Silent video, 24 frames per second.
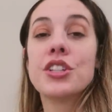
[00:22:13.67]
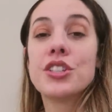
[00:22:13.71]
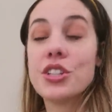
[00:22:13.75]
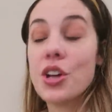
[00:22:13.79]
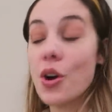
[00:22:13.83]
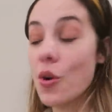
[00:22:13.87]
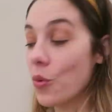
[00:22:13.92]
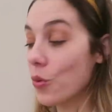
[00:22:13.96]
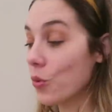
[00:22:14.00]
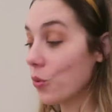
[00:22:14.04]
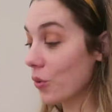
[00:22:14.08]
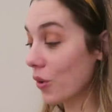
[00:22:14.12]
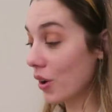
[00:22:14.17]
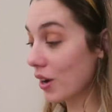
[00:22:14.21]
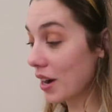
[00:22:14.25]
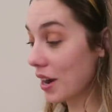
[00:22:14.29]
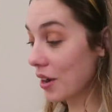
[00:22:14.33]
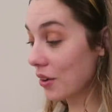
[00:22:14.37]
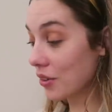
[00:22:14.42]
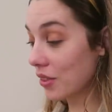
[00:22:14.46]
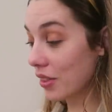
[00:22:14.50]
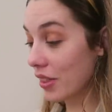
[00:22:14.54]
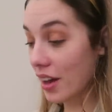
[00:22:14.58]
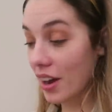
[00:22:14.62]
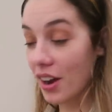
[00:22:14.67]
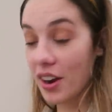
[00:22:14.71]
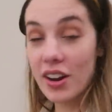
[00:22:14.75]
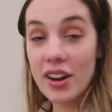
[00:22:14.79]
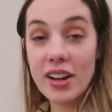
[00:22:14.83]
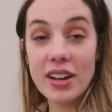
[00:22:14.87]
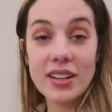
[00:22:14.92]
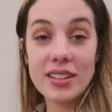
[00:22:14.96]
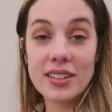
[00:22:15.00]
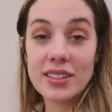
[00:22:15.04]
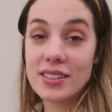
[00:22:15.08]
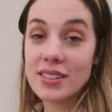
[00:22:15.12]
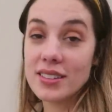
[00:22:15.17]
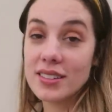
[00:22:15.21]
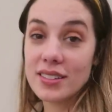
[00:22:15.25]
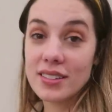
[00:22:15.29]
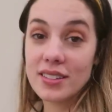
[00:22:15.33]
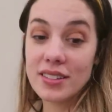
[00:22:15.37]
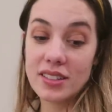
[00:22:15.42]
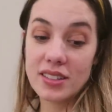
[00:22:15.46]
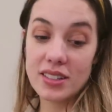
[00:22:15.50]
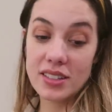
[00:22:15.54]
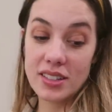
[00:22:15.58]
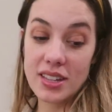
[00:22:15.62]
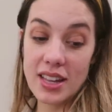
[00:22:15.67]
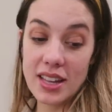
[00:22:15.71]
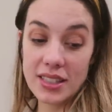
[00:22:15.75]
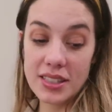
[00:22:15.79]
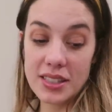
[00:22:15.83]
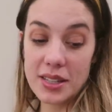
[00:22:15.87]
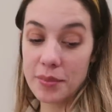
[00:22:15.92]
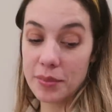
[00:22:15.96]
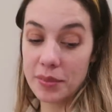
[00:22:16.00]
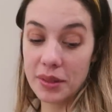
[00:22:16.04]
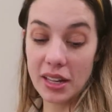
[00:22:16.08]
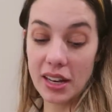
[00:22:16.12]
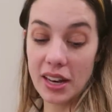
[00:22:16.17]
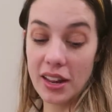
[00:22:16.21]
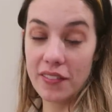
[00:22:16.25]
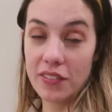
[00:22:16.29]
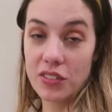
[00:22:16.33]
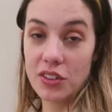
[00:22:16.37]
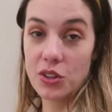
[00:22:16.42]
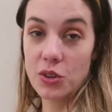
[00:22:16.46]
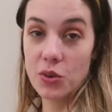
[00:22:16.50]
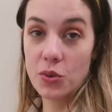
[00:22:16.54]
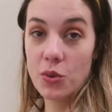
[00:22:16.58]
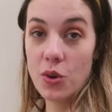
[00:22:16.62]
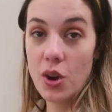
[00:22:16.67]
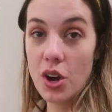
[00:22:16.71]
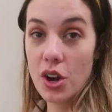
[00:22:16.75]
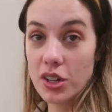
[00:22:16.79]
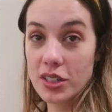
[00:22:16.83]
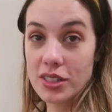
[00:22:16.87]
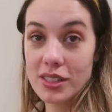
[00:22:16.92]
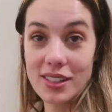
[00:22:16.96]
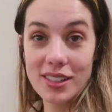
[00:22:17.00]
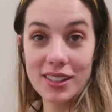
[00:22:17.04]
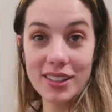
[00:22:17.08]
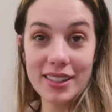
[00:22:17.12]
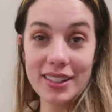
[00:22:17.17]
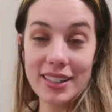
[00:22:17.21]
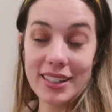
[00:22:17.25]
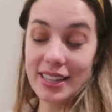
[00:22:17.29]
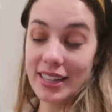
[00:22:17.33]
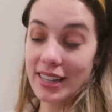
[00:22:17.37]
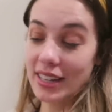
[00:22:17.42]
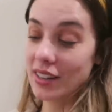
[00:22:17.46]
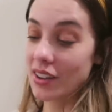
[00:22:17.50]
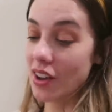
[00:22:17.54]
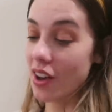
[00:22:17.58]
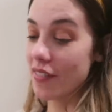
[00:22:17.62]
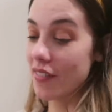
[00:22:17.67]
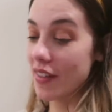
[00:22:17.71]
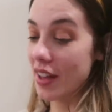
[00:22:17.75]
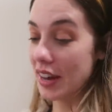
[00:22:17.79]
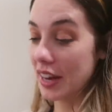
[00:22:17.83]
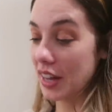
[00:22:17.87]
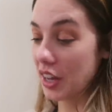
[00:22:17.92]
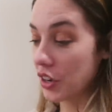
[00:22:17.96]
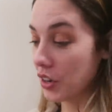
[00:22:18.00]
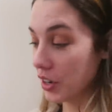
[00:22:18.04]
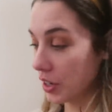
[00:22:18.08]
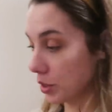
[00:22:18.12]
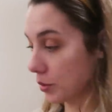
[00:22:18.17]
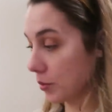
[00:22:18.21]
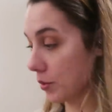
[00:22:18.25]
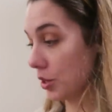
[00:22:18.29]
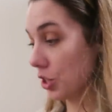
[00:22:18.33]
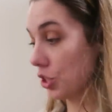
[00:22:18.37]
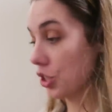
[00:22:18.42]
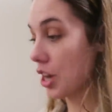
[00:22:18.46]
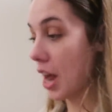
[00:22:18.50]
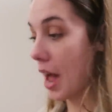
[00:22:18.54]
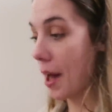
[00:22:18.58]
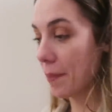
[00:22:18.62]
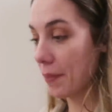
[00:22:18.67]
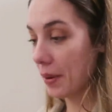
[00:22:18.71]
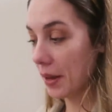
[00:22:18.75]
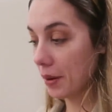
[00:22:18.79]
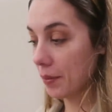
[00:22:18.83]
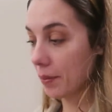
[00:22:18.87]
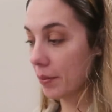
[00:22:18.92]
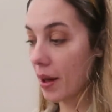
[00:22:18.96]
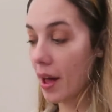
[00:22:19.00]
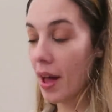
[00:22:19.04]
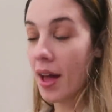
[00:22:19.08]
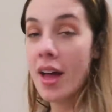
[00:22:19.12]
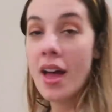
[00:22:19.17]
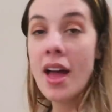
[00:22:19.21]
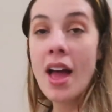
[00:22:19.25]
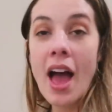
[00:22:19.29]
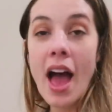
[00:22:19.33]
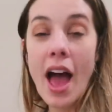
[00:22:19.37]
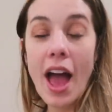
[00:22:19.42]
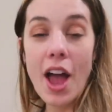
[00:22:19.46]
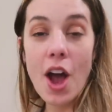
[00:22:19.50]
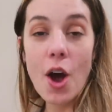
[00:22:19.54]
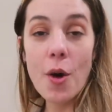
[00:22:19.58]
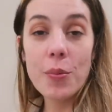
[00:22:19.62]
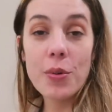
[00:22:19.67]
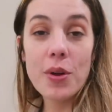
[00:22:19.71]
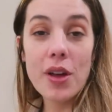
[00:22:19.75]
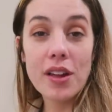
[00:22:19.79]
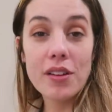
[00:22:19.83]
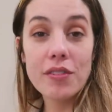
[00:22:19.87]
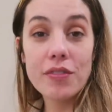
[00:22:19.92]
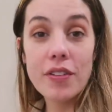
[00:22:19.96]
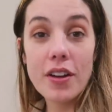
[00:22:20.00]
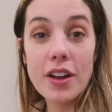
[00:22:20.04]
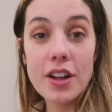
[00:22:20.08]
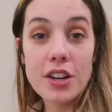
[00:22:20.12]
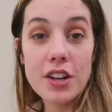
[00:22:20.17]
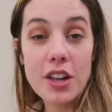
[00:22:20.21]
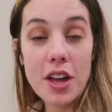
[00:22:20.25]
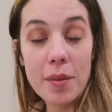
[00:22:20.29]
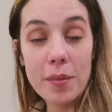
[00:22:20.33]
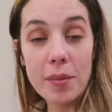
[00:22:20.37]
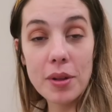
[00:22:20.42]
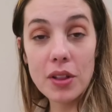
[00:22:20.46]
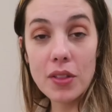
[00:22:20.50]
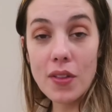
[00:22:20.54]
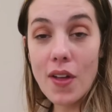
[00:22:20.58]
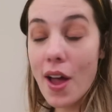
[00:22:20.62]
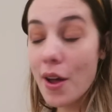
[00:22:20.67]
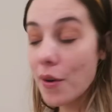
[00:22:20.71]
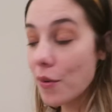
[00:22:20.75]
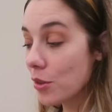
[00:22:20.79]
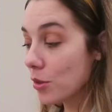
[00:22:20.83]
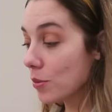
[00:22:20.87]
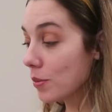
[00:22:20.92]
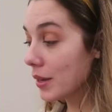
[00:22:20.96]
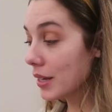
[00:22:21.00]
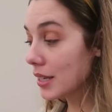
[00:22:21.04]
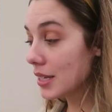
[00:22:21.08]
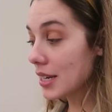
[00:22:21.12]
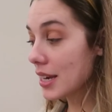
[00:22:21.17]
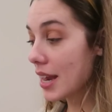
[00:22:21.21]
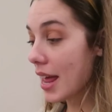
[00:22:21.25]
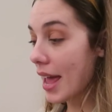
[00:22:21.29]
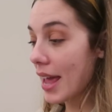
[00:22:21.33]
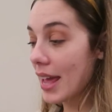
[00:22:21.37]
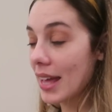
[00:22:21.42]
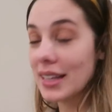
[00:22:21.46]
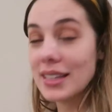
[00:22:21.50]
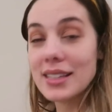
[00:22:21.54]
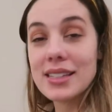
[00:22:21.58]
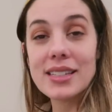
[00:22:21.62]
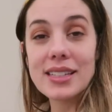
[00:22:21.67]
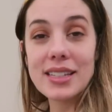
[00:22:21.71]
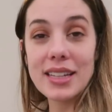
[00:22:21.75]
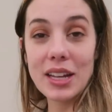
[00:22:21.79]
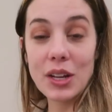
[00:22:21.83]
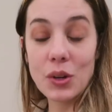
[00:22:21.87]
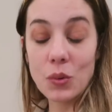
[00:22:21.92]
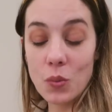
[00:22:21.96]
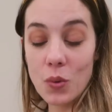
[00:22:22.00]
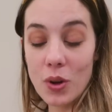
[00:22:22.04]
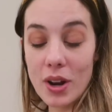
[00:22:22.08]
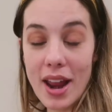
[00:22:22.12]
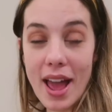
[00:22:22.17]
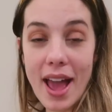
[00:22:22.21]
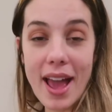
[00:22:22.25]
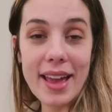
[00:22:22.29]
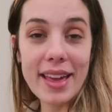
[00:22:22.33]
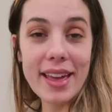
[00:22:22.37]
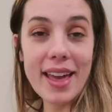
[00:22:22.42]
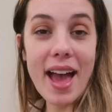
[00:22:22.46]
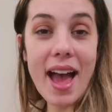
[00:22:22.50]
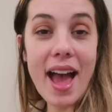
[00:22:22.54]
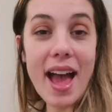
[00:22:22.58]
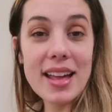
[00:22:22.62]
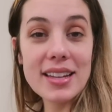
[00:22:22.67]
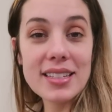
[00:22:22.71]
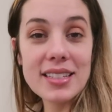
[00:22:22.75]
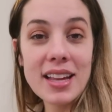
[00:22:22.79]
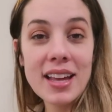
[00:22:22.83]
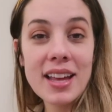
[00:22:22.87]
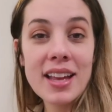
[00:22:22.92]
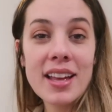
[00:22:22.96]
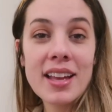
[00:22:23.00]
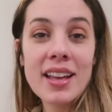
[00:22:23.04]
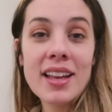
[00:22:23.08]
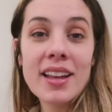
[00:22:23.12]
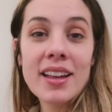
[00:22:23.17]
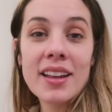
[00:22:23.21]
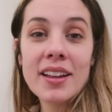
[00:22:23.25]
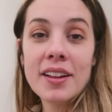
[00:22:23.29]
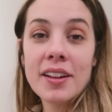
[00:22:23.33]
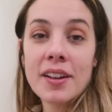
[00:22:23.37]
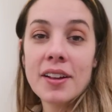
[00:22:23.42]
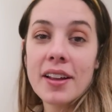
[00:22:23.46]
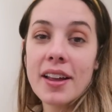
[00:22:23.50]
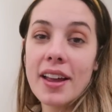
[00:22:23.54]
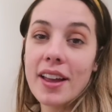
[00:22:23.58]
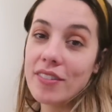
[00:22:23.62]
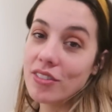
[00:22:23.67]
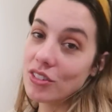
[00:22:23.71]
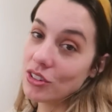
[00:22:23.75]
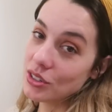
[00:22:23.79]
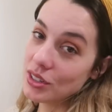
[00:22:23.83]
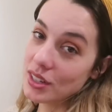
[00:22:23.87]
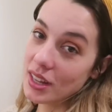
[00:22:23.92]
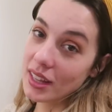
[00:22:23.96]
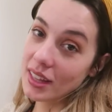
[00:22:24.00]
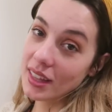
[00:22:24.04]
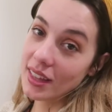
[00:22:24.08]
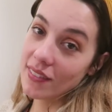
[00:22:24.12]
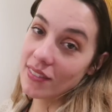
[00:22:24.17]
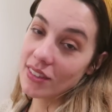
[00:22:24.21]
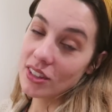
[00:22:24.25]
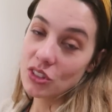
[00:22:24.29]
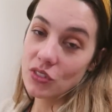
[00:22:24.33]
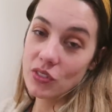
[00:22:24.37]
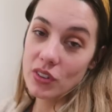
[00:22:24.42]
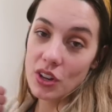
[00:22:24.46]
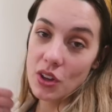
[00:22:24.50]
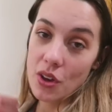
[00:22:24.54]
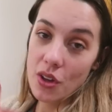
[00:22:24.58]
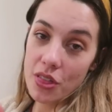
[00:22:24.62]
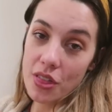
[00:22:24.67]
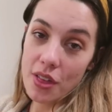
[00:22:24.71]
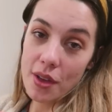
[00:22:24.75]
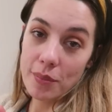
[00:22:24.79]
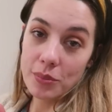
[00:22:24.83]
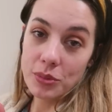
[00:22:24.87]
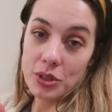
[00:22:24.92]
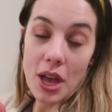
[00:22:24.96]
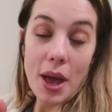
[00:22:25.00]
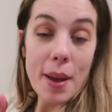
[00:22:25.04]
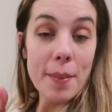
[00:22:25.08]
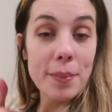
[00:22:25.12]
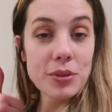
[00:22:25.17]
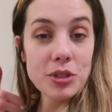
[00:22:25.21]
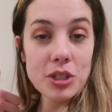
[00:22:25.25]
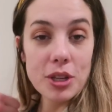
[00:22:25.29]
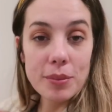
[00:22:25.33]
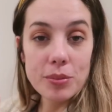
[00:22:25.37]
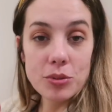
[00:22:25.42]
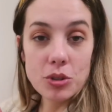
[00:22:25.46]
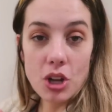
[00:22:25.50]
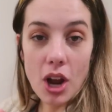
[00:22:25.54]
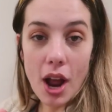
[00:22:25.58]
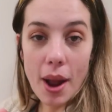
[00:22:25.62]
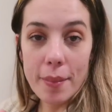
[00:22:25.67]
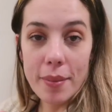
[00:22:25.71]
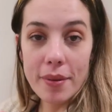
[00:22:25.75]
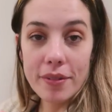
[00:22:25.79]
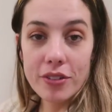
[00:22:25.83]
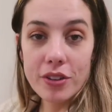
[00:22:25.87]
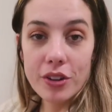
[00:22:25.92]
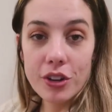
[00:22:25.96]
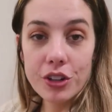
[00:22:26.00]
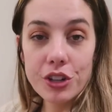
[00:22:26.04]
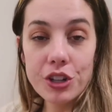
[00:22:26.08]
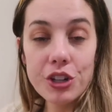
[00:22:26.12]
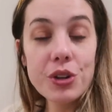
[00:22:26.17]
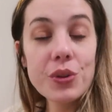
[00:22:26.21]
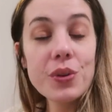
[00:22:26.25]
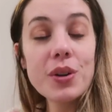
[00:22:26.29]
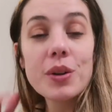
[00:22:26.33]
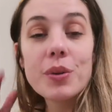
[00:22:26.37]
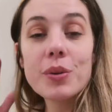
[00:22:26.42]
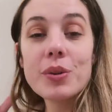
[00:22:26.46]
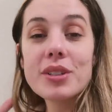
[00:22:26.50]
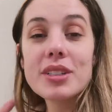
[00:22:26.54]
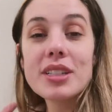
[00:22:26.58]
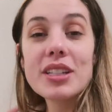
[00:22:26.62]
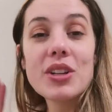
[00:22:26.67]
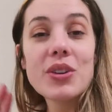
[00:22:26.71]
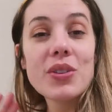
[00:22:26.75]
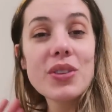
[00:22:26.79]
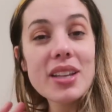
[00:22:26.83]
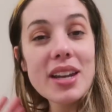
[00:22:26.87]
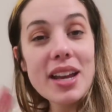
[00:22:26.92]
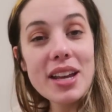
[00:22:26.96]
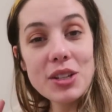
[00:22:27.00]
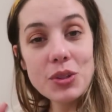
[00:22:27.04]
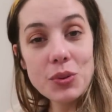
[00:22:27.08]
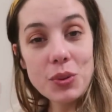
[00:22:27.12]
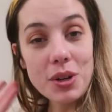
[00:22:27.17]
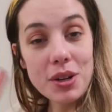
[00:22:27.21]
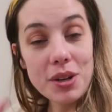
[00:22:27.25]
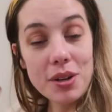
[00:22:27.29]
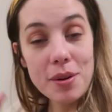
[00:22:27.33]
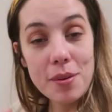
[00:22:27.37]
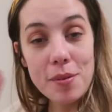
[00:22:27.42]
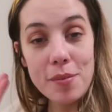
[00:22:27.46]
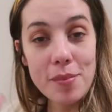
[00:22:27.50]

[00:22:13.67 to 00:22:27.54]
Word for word: So run out there and get something if you are still in need of any Christmas shopping. But I hope you had fun coming along with me today and seeing what I got. If you did, give this video a thumbs up, subscribe if you're new, and we'll see you in the next one.